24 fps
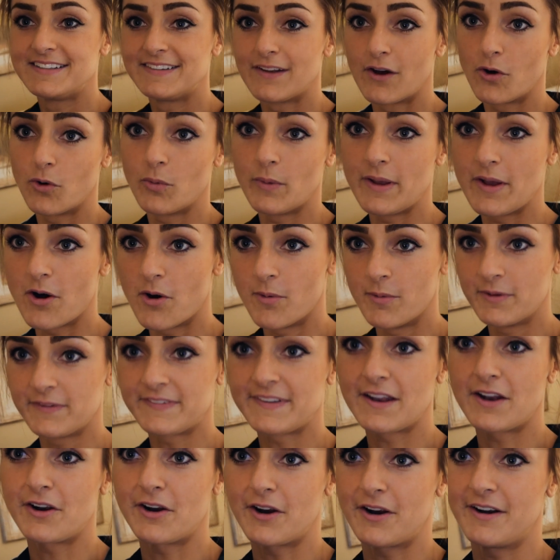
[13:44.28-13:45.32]
So we almost
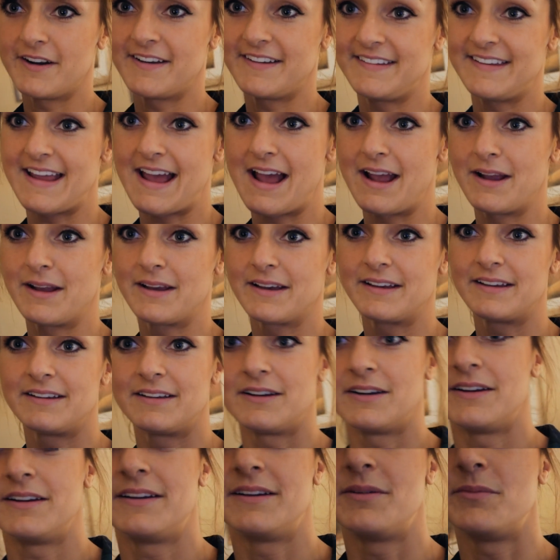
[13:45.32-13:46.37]
had a heart attack
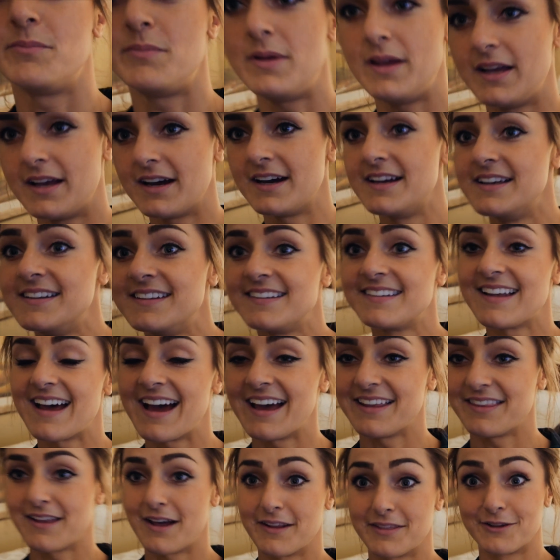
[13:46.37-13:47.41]
because
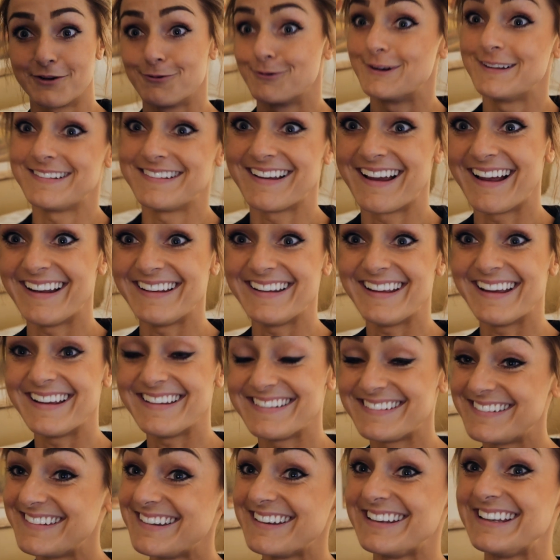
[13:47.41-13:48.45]
I thought there wasn't any A
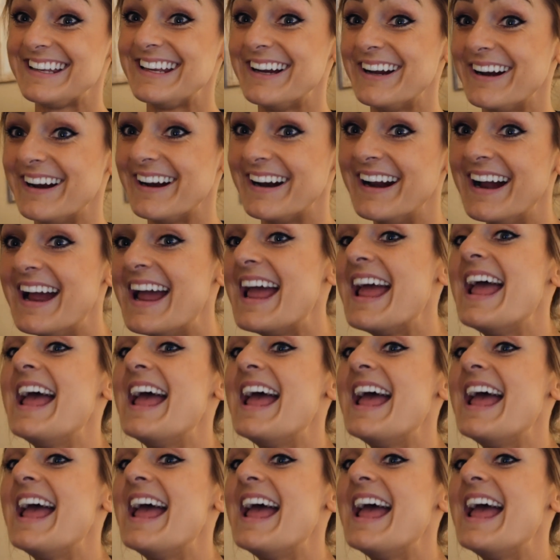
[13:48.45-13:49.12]
C in here.